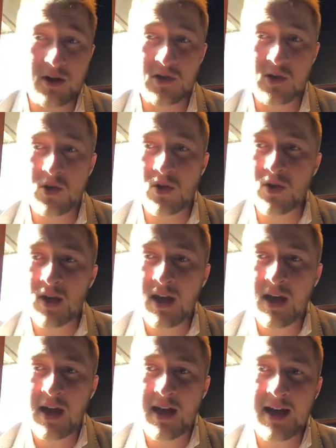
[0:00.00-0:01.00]
to you.
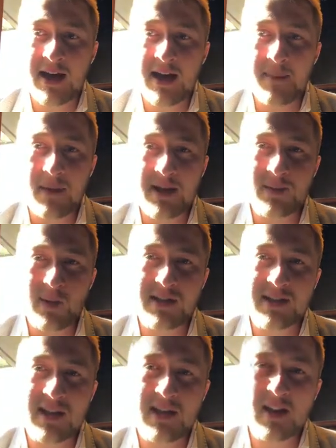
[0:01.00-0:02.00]
As well as
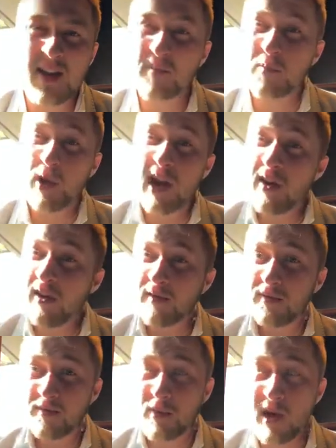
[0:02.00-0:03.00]
any
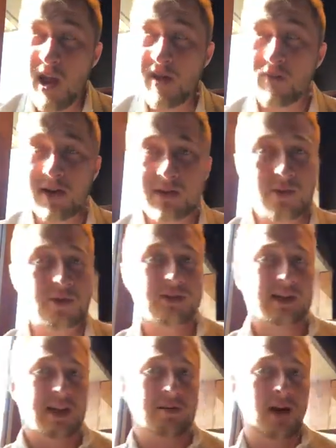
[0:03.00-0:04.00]
prayer resources
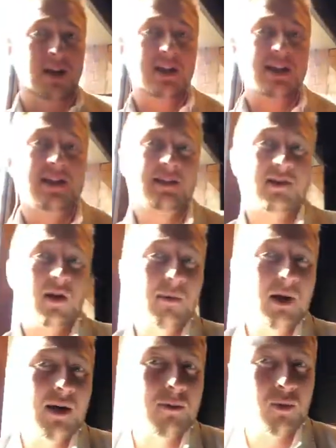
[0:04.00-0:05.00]
that you might need, so a
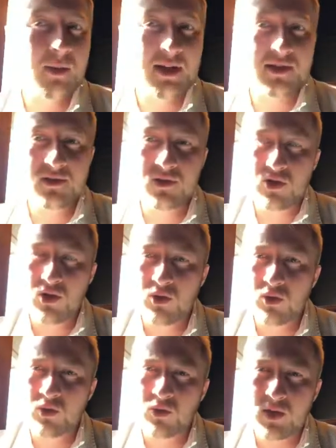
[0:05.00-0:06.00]
Bible, pens,
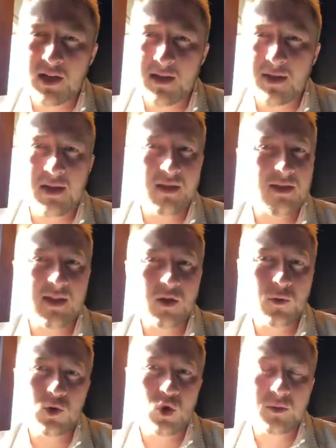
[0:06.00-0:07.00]
journal, anything that
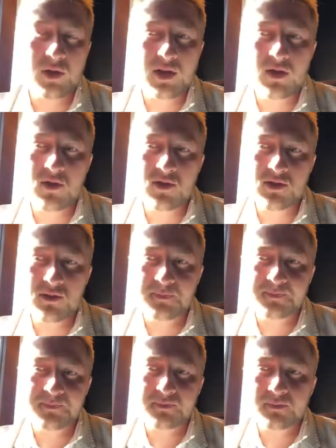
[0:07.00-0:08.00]
you would normally use.
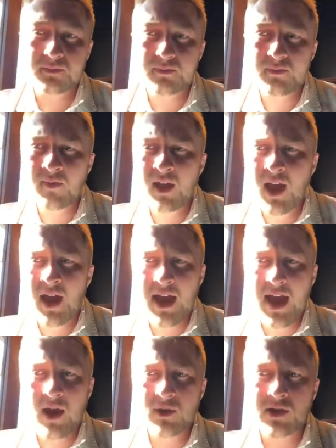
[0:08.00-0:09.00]

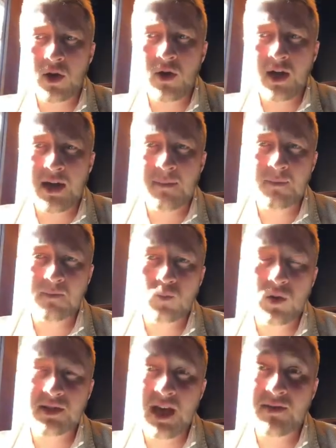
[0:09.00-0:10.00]
And also,
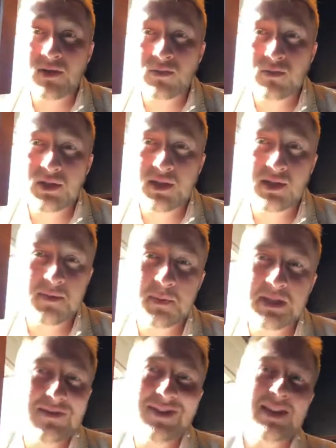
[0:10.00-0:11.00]
whilst they haven't
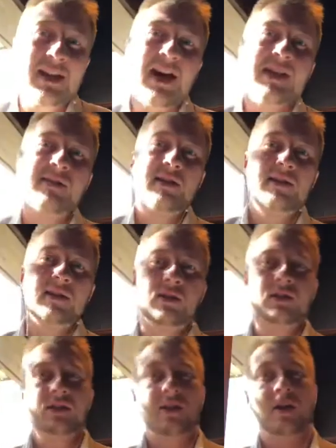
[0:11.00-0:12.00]
specifically asked for this,
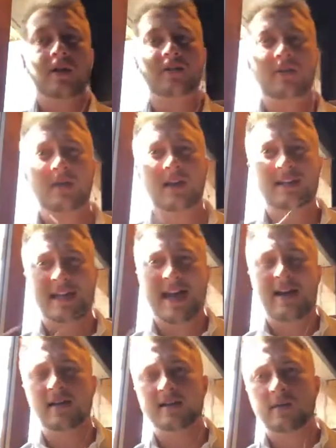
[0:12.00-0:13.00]
just encourage you to bring a
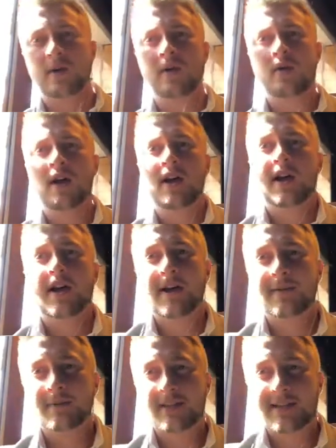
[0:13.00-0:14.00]
towel as well,
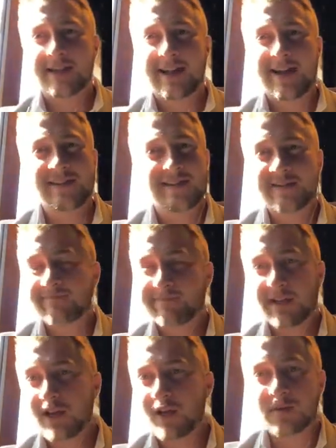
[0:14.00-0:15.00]
just in case
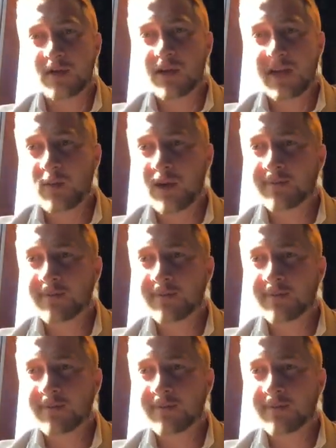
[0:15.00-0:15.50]
you need one